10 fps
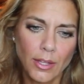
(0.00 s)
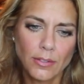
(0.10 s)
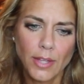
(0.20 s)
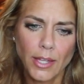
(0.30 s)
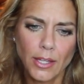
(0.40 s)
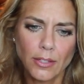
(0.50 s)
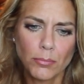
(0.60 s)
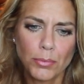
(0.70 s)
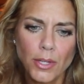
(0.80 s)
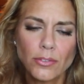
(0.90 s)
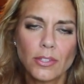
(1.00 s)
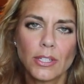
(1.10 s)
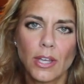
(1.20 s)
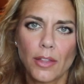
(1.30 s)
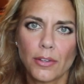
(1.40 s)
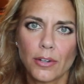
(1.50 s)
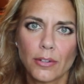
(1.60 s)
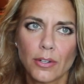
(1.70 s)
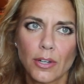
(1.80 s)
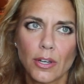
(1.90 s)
is that it brings together